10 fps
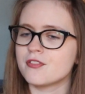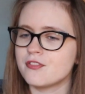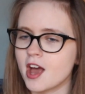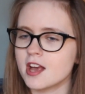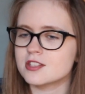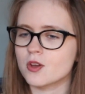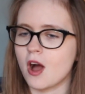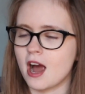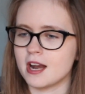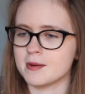The first
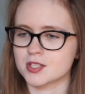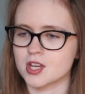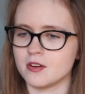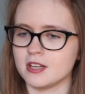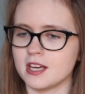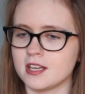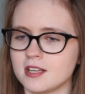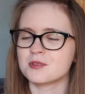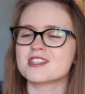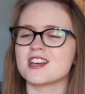thought I had about
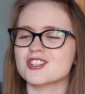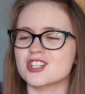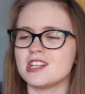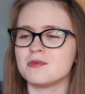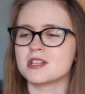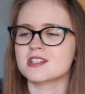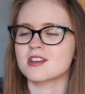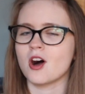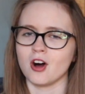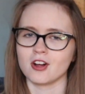Tony was that she was
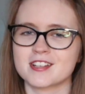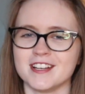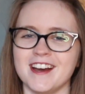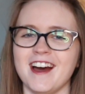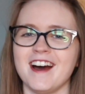hot.